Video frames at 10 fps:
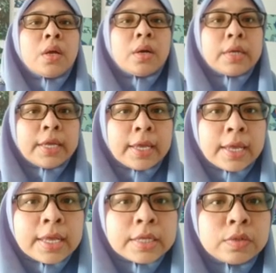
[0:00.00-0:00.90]

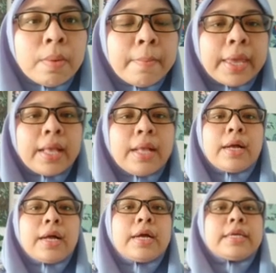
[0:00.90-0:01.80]
Okay, so
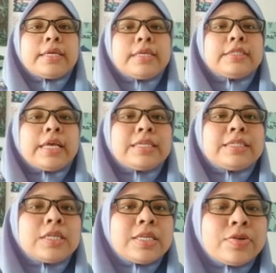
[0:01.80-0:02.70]
mega is
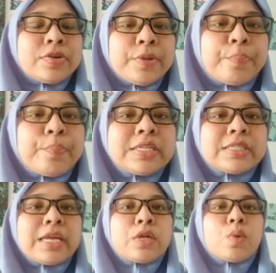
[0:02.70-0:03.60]
actually
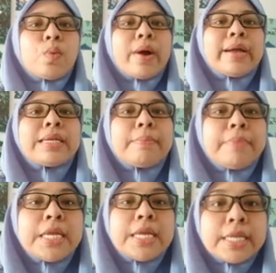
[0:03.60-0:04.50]
represent 1
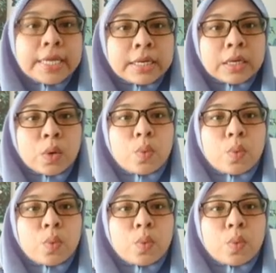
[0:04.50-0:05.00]
billion,